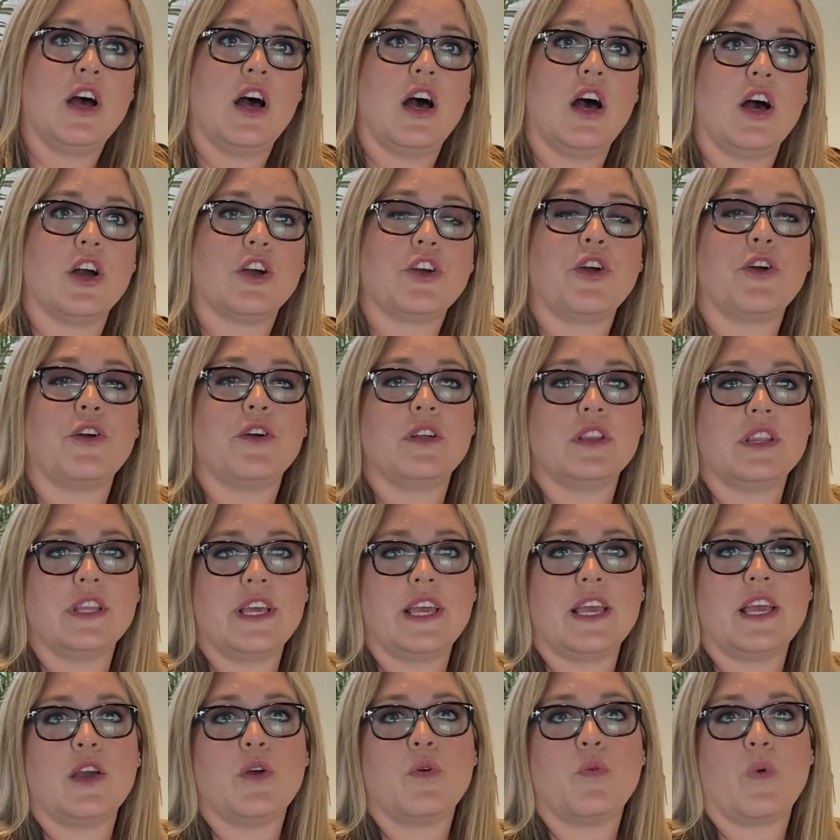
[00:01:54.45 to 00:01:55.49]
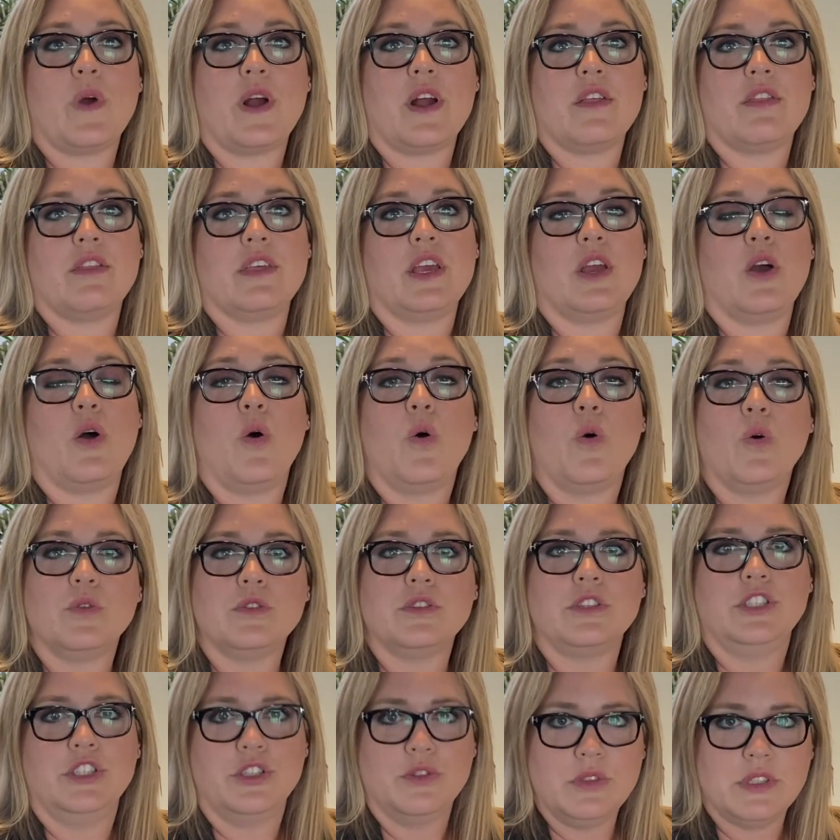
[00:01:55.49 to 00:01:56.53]
uh, currently where the
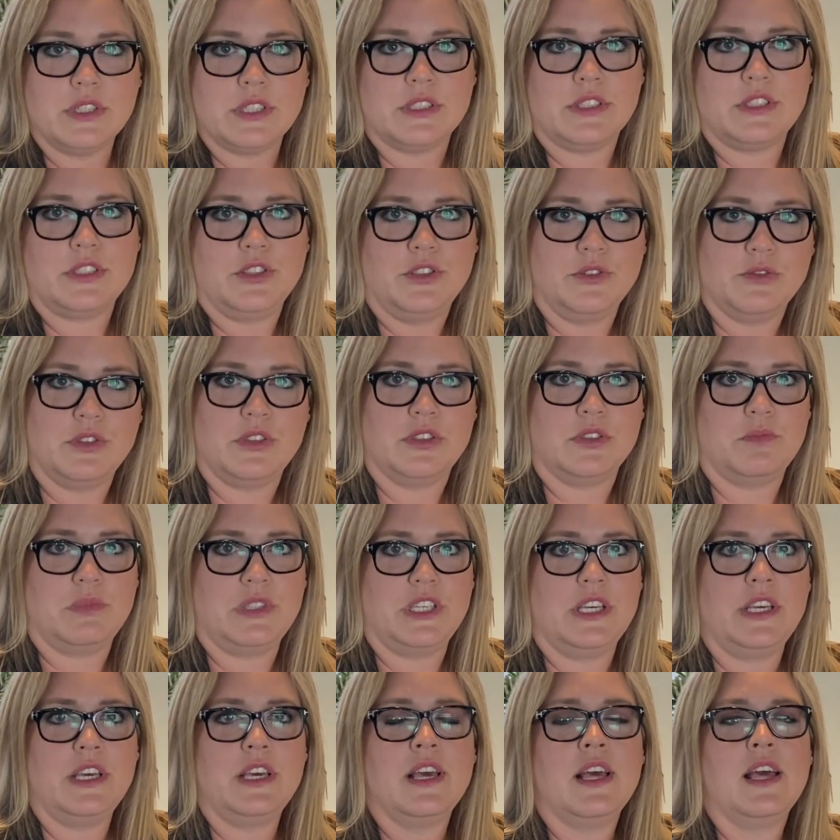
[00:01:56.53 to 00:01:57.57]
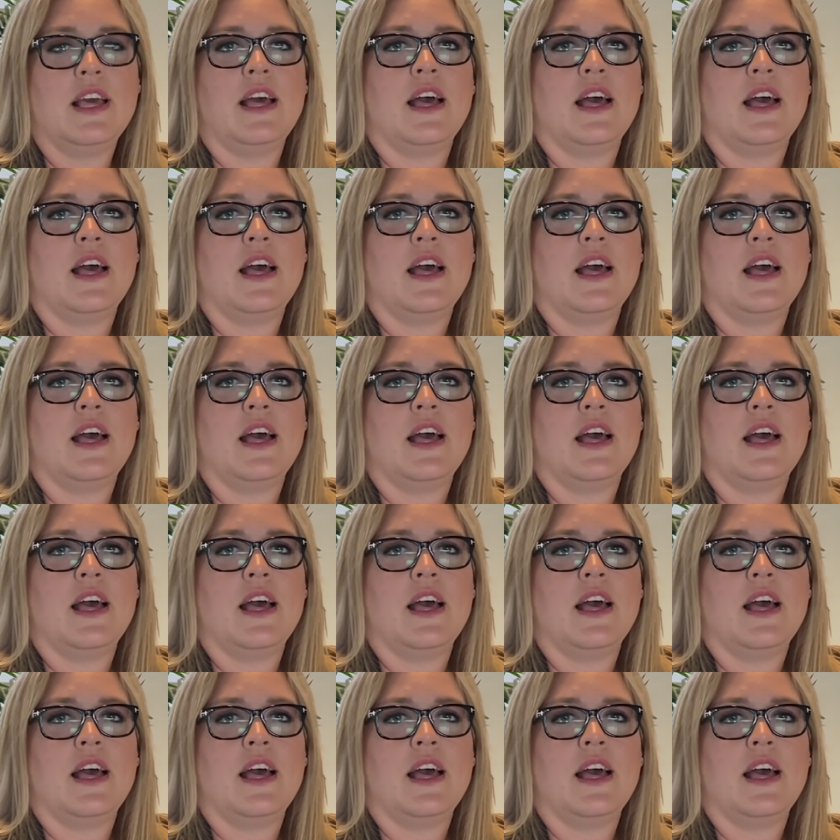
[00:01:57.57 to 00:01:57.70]
old UCAS used to be.